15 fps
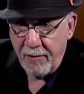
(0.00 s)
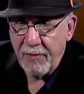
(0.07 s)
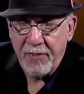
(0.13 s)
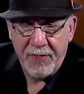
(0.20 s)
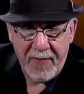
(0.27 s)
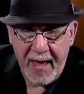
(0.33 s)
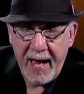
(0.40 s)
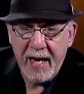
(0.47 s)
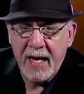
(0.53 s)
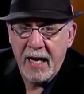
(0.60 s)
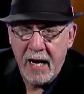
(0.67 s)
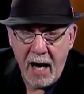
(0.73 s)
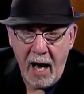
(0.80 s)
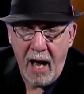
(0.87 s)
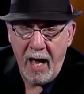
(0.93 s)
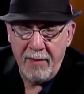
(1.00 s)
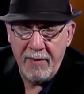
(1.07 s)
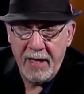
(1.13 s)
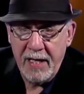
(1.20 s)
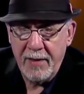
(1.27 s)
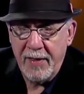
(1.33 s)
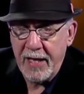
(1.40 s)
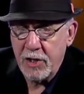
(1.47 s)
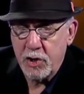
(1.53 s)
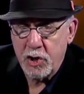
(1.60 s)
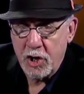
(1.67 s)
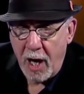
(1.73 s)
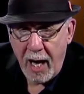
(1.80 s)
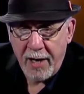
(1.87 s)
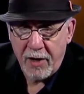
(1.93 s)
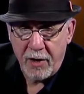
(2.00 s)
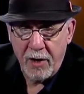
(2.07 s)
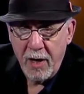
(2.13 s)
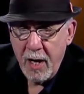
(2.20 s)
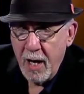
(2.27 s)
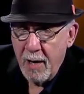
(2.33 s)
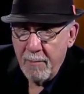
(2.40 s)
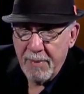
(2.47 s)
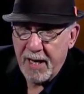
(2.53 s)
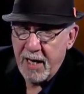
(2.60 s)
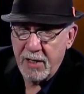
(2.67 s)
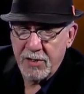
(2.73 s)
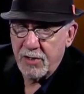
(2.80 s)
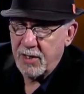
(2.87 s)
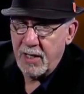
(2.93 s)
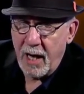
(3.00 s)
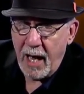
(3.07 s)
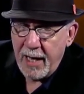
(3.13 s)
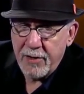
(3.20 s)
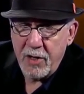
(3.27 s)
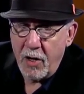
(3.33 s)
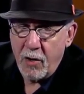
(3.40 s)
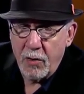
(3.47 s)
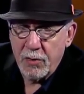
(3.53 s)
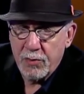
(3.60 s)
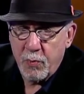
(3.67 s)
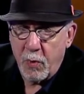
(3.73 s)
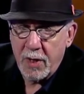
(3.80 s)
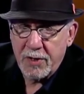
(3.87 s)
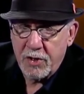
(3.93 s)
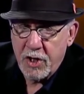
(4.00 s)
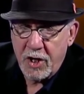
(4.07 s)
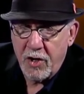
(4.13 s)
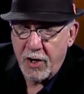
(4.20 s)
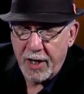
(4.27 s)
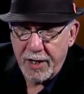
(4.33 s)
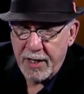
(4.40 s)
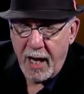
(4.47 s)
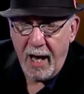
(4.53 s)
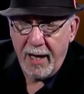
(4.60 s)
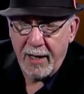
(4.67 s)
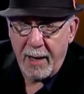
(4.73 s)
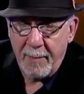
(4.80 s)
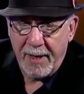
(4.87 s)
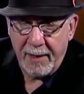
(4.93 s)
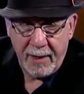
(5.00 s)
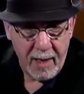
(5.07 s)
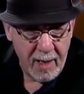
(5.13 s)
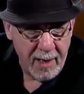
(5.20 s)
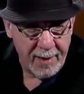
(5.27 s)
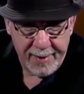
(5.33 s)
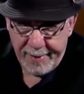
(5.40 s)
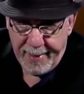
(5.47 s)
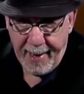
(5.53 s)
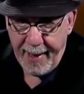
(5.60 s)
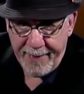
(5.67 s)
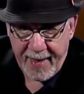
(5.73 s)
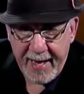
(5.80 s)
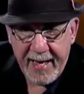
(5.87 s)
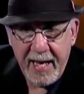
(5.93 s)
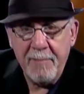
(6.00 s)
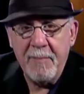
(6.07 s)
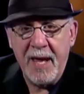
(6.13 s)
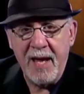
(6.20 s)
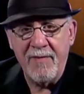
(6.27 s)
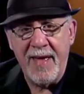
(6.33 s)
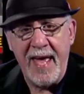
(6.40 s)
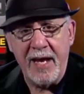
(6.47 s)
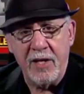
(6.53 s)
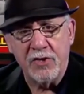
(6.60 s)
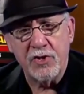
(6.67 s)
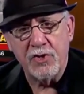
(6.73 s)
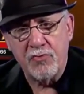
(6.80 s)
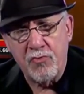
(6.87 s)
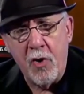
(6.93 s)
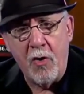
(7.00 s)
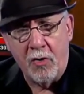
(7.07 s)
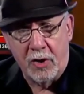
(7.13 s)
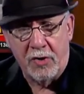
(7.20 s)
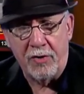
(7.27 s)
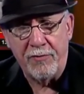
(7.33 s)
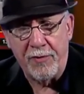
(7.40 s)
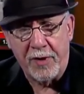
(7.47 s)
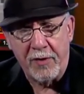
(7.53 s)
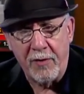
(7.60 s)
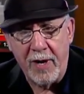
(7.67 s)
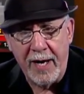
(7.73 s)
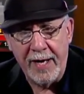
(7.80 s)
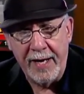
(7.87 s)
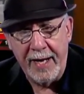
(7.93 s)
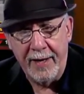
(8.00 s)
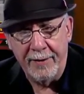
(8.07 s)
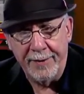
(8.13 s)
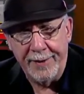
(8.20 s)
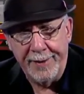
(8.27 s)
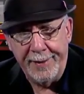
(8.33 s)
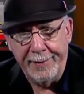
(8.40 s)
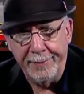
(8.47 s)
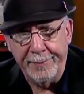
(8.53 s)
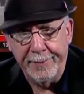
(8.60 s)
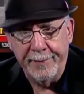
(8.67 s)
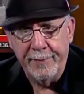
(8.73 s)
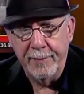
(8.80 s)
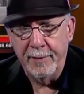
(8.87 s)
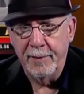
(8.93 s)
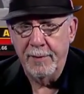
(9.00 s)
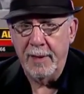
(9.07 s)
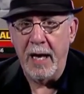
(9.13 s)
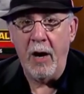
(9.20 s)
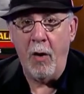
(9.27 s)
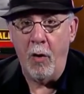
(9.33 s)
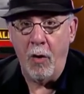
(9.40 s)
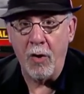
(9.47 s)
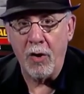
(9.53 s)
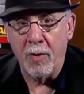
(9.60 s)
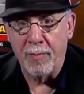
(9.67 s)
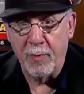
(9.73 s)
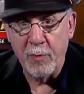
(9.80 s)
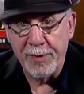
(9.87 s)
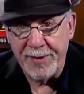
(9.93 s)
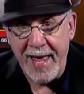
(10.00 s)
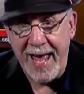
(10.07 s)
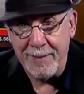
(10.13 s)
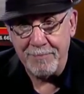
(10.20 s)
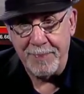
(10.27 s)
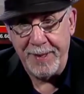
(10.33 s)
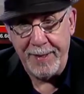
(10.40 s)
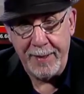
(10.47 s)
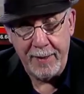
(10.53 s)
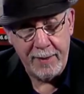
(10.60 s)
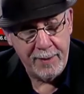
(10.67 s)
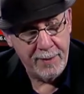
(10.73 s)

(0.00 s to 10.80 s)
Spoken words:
And thank God they shot her, because God knows what she could have done. I mean, God, that kid may have had a stroller, for crying out loud. How horrible would that be?